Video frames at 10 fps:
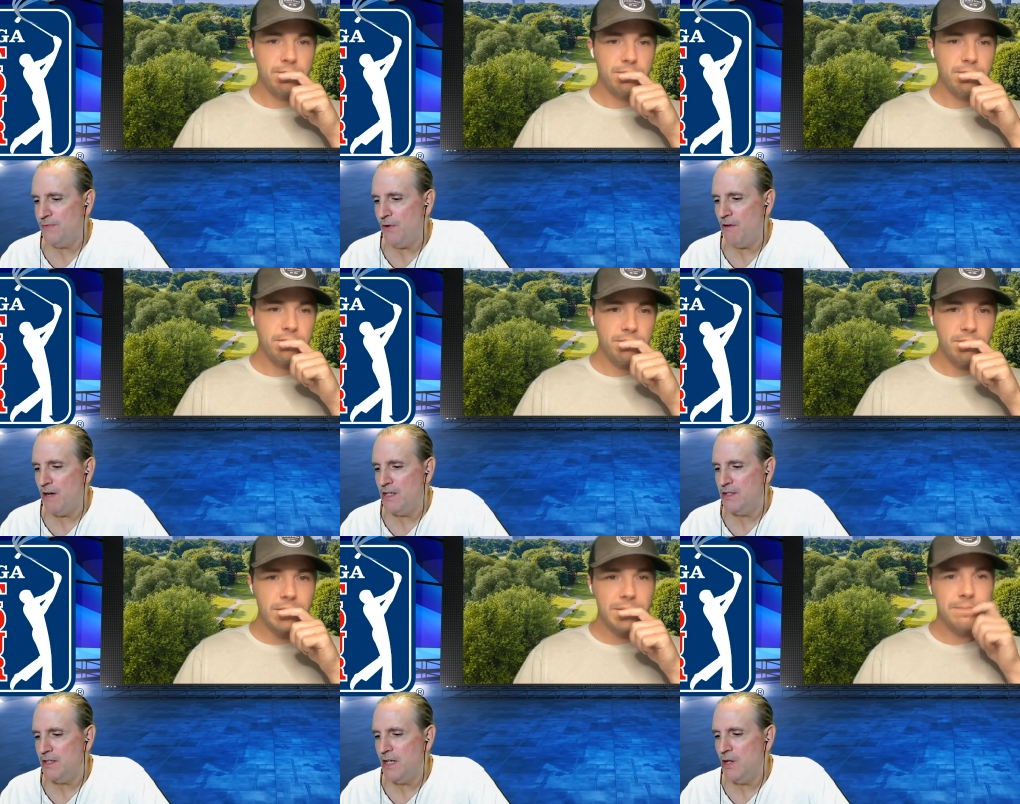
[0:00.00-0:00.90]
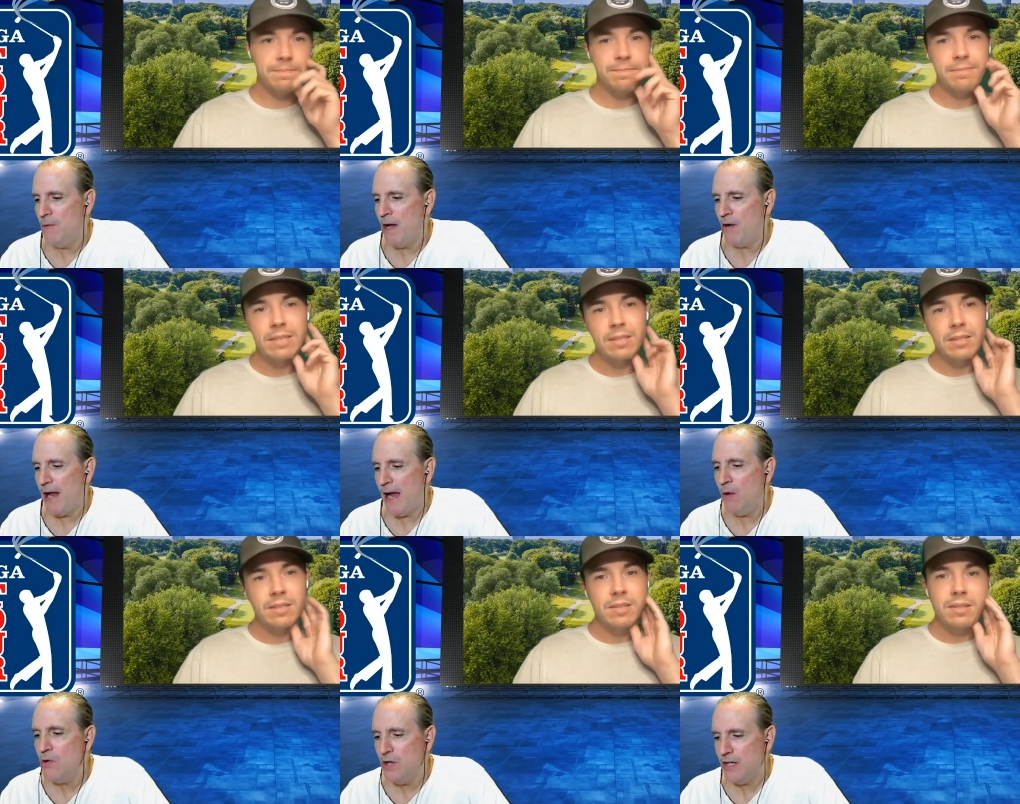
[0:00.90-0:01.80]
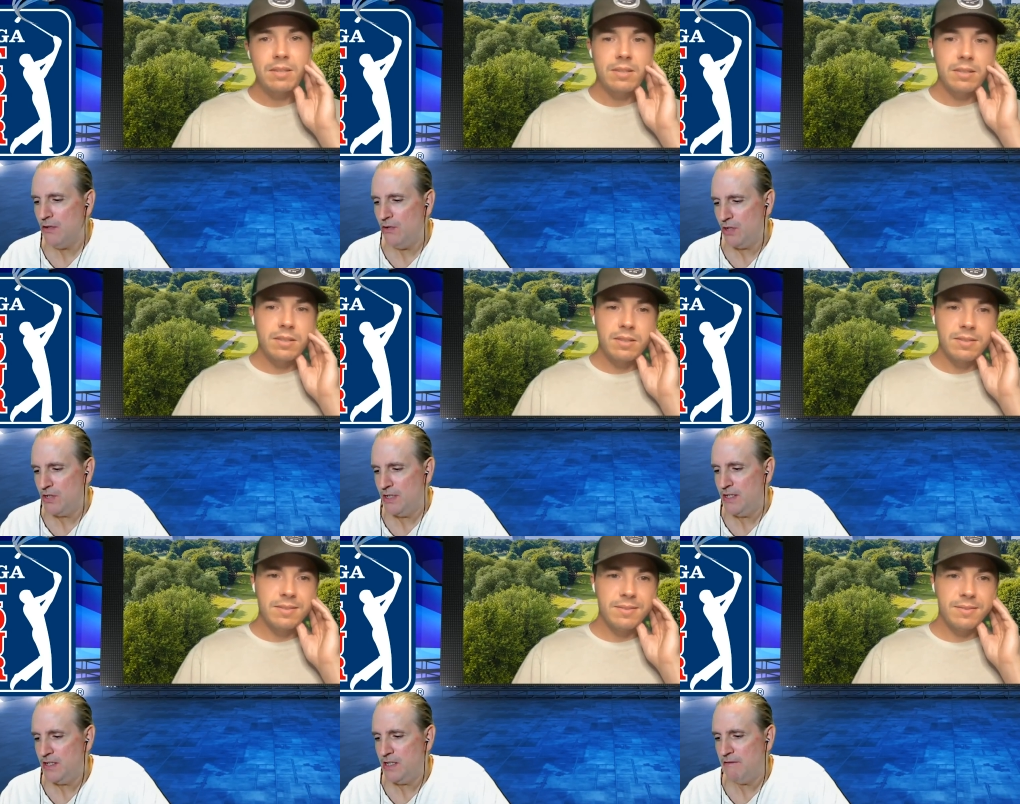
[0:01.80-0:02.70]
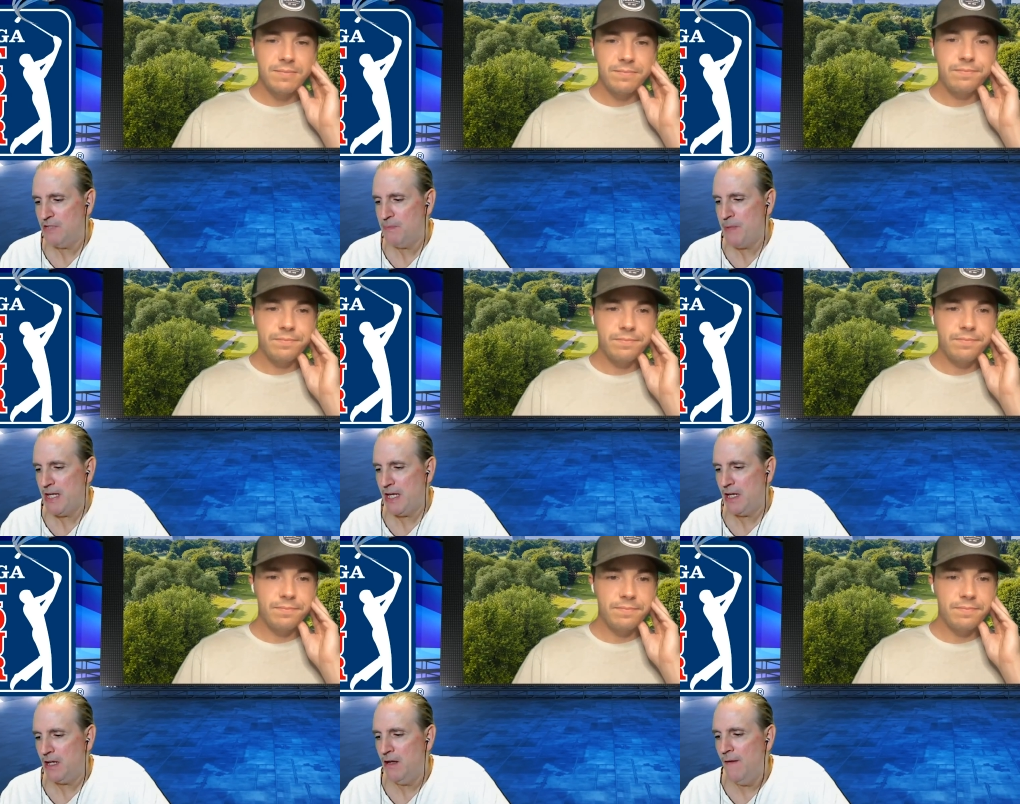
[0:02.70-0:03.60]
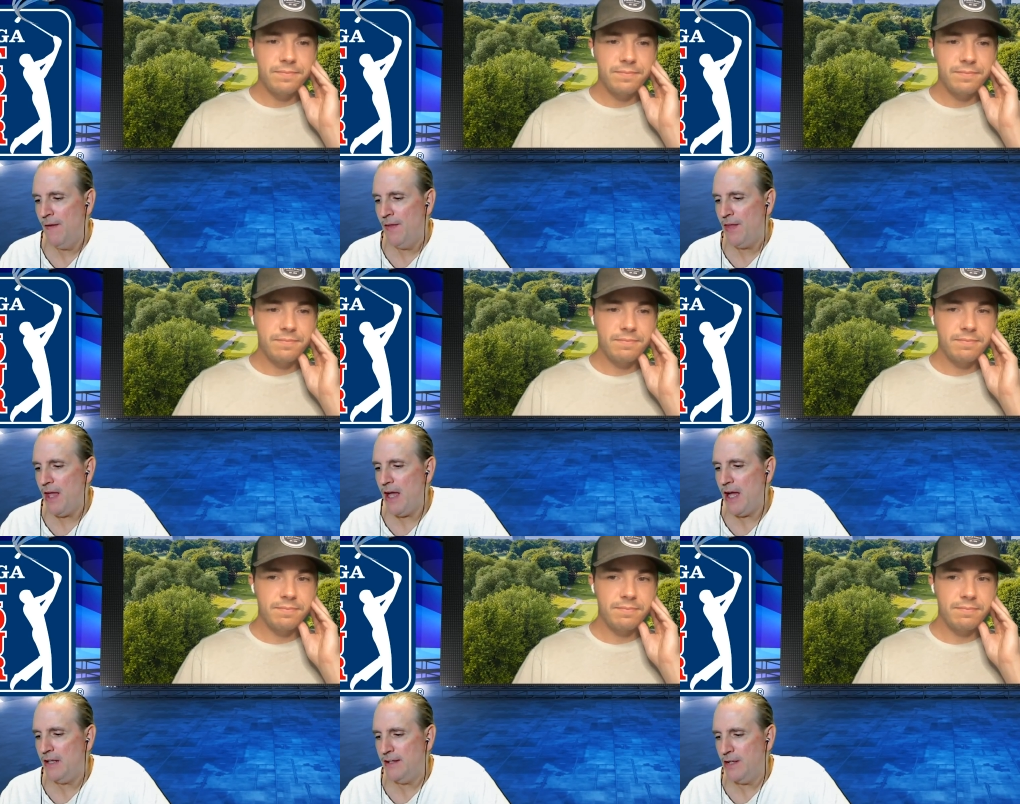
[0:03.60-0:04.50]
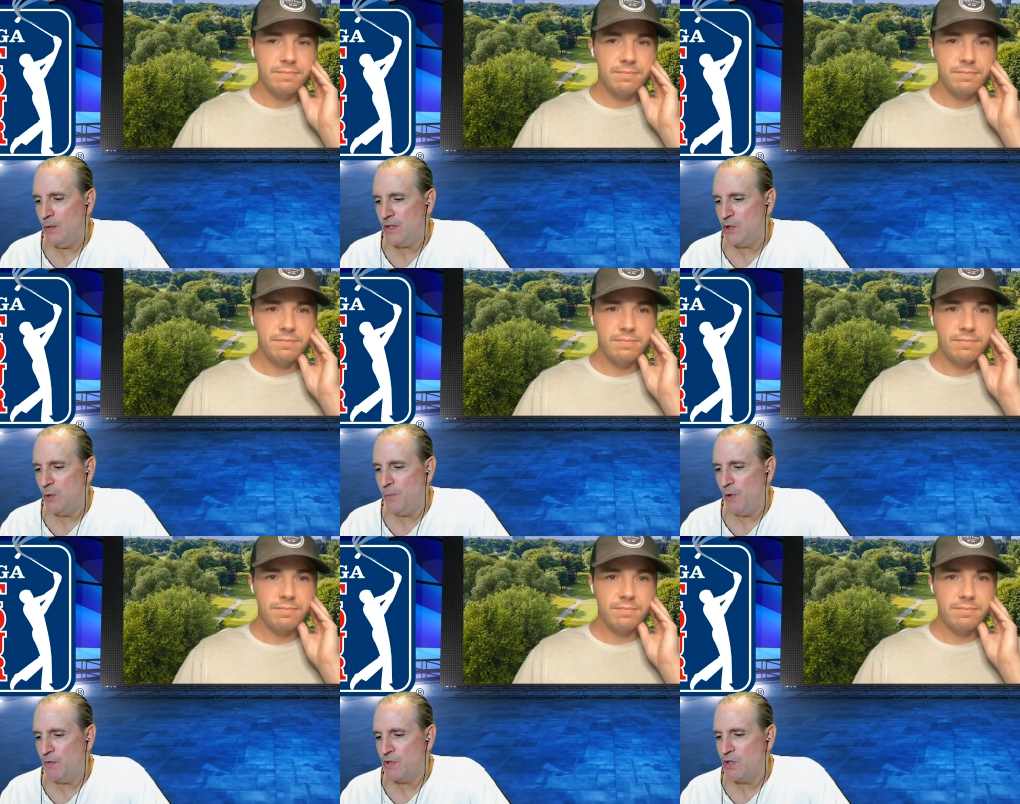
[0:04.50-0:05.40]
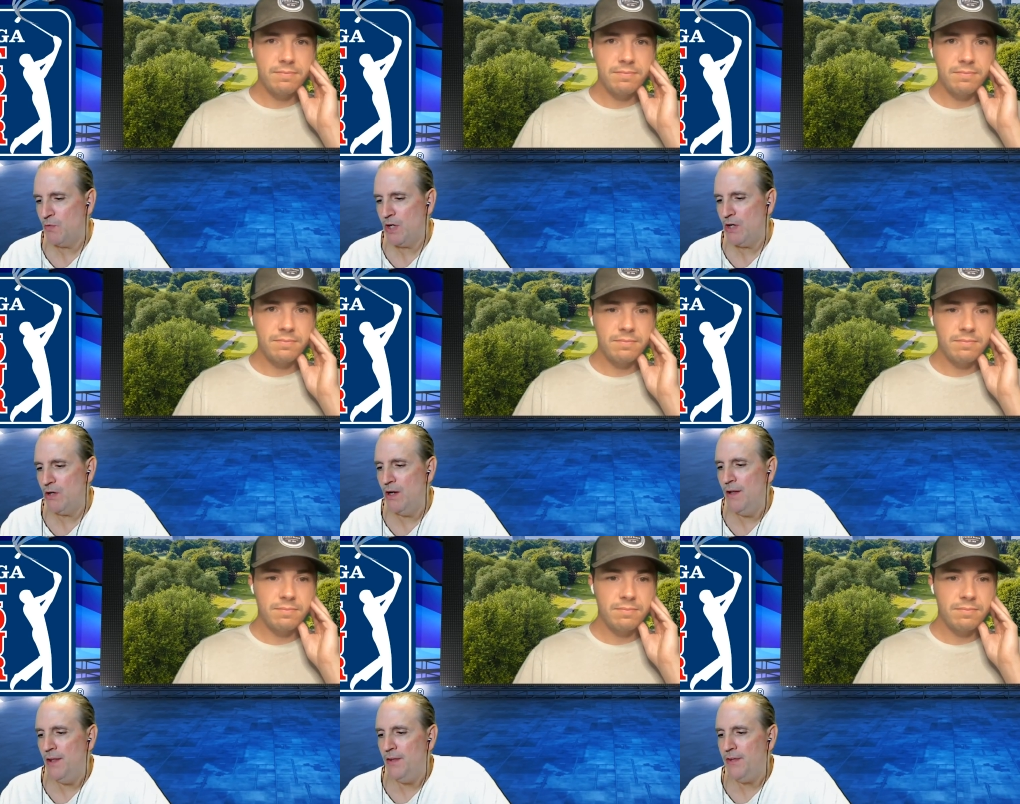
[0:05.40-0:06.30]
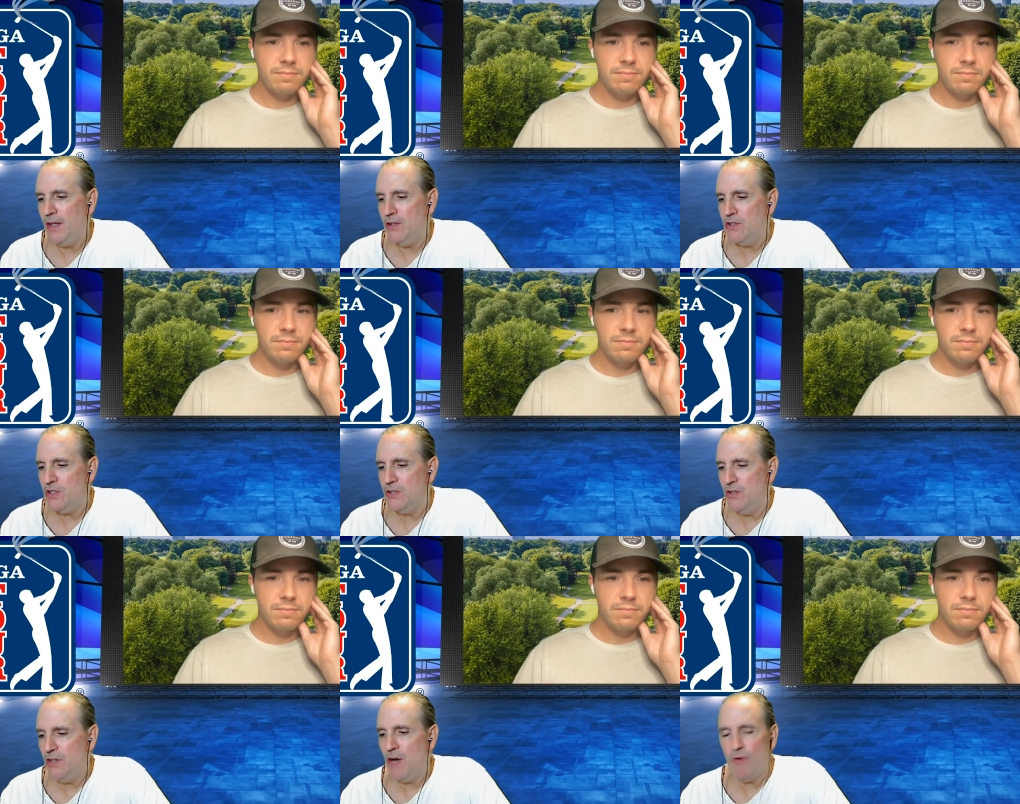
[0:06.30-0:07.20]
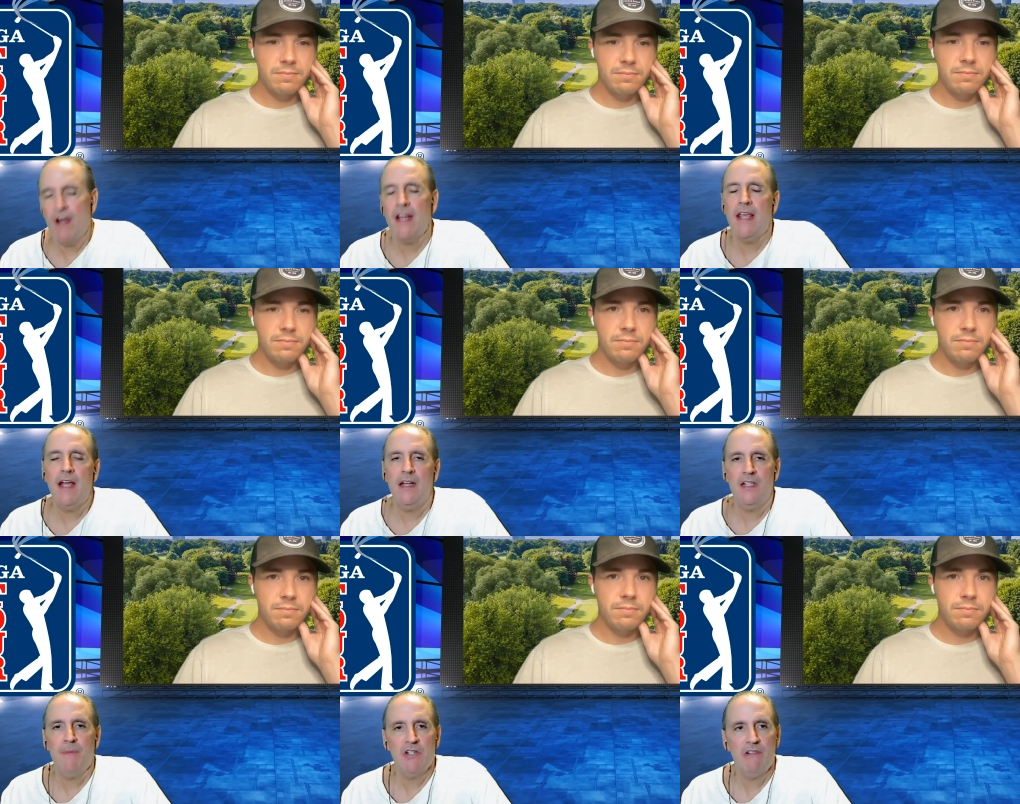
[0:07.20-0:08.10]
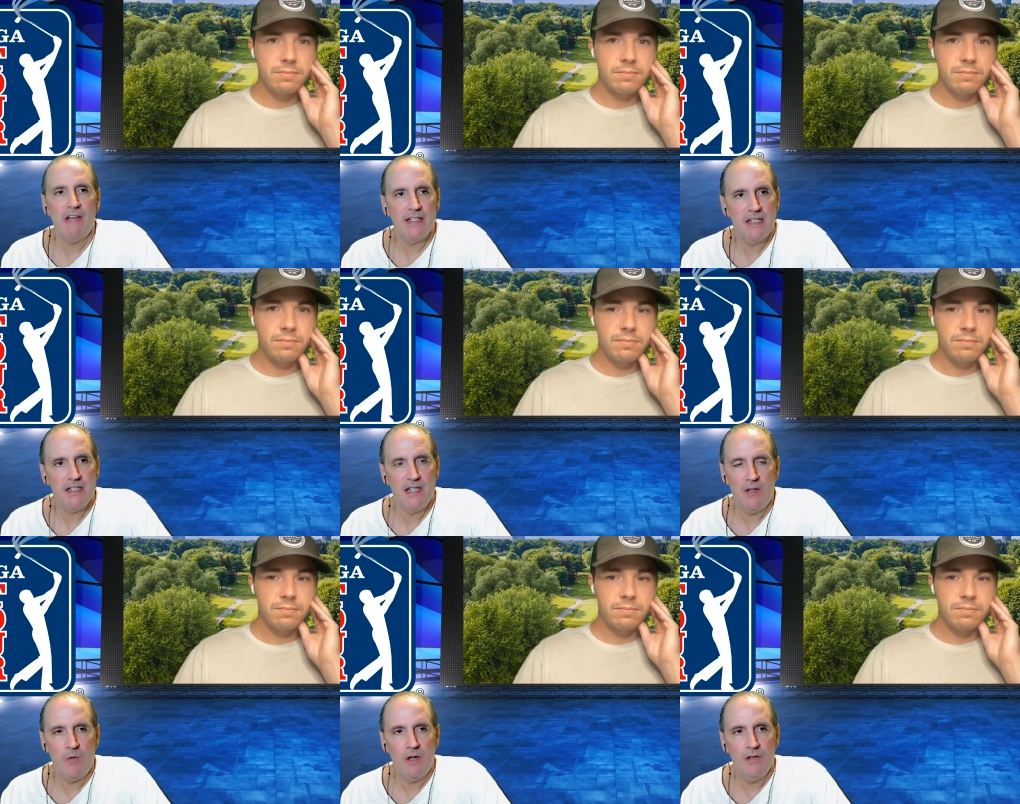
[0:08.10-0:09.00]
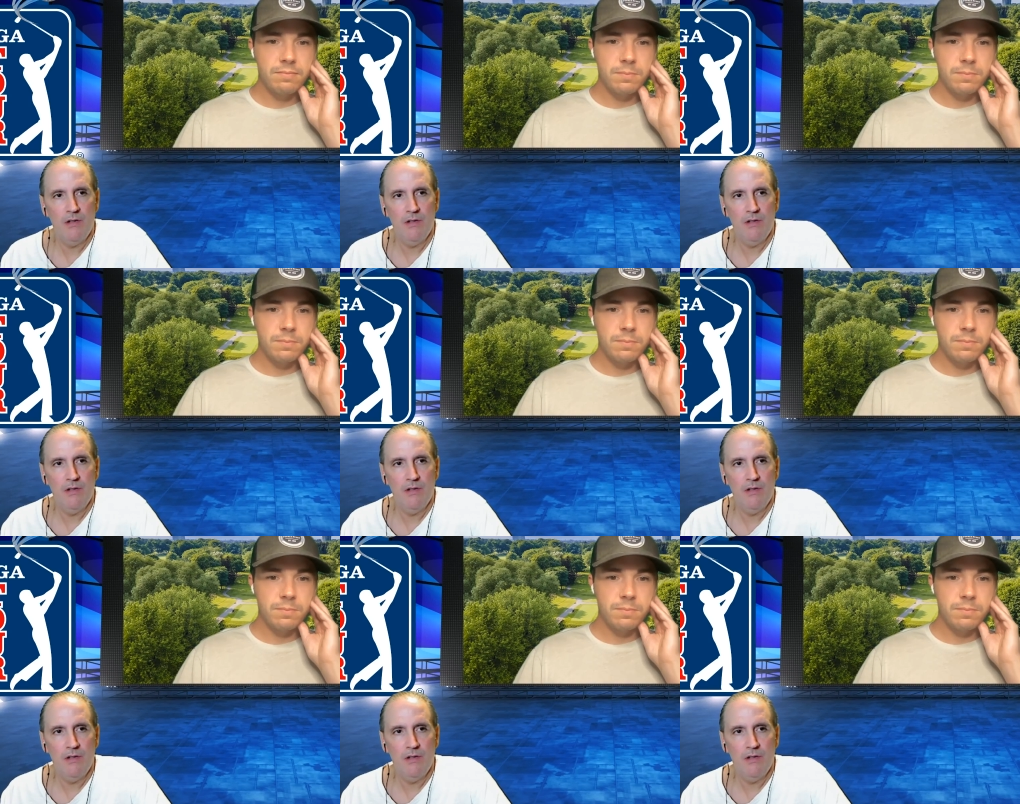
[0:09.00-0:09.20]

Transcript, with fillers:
Speaker 1: far as yep. no matter how good he looks statistically speaking at the US Open over his career that you just you're not ready yet especially at 16 to 1.